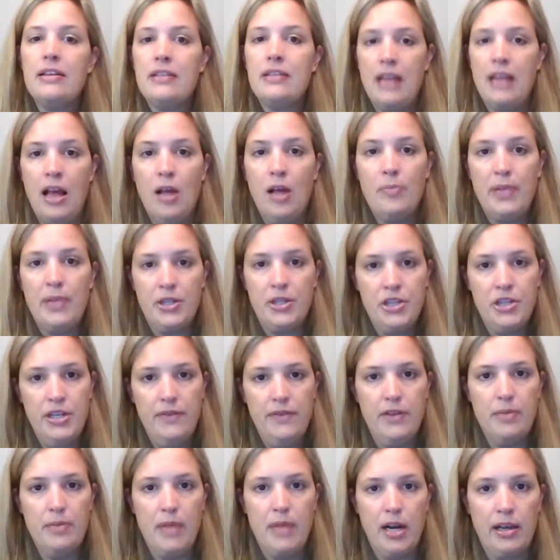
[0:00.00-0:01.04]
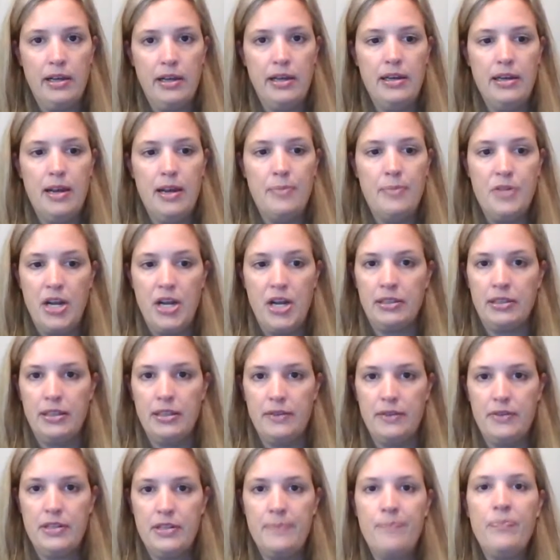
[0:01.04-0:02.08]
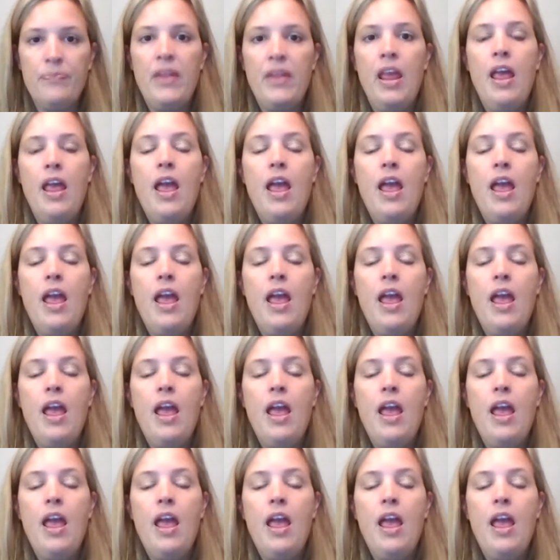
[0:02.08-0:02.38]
to help achieve their marketing objectives.